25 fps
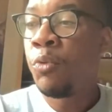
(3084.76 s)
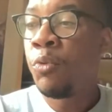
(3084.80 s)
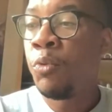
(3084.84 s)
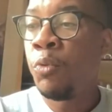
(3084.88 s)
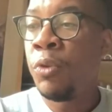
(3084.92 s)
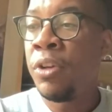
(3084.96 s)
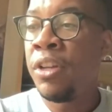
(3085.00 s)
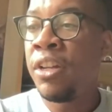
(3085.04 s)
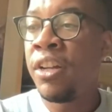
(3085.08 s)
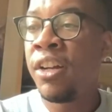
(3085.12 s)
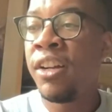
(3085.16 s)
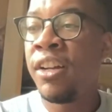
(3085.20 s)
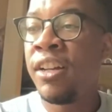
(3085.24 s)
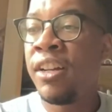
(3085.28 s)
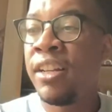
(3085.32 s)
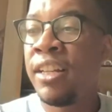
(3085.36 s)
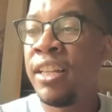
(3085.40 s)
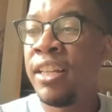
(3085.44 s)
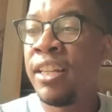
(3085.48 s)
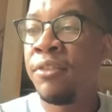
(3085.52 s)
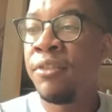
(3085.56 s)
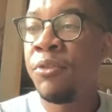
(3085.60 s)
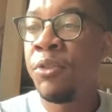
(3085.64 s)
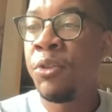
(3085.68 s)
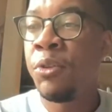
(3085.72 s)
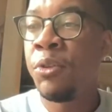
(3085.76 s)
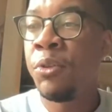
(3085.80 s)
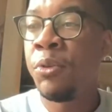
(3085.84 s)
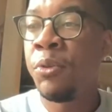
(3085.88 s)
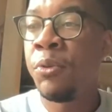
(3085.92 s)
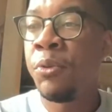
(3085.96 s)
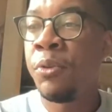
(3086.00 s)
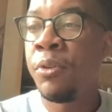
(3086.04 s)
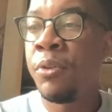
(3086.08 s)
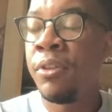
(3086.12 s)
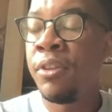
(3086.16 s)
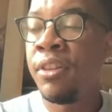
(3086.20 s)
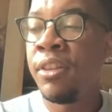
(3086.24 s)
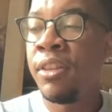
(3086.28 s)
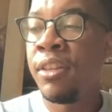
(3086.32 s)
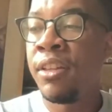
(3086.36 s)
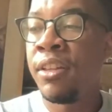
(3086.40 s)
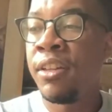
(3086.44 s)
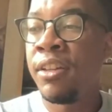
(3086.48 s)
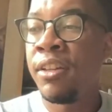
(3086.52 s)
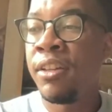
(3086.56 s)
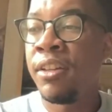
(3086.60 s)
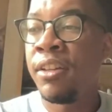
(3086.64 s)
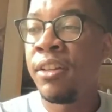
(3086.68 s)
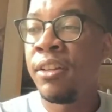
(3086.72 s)
We're going to give you
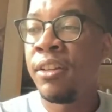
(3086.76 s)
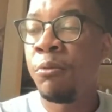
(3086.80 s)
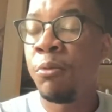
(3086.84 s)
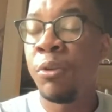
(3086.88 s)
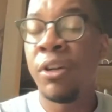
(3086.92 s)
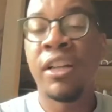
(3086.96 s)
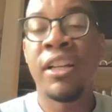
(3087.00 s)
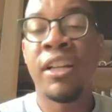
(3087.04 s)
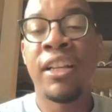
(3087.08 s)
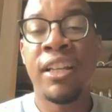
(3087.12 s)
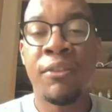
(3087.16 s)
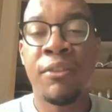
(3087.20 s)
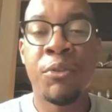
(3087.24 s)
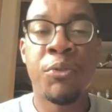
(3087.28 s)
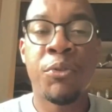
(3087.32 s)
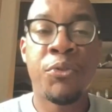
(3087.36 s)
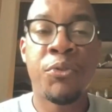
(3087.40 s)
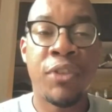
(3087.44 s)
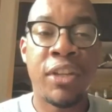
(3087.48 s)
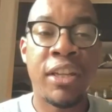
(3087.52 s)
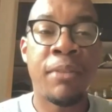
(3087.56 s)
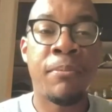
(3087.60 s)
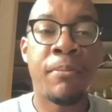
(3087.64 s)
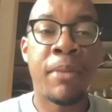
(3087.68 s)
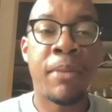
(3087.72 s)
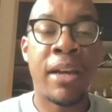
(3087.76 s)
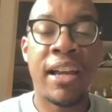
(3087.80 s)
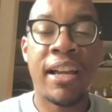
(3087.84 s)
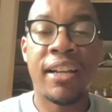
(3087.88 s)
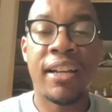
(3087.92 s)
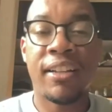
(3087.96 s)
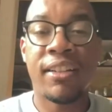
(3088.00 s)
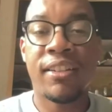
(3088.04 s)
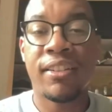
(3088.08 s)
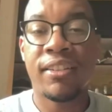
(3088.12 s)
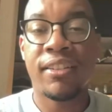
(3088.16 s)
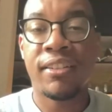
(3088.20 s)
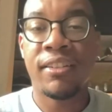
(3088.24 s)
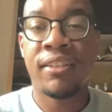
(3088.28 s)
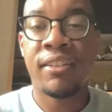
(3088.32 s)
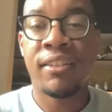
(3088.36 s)
feedback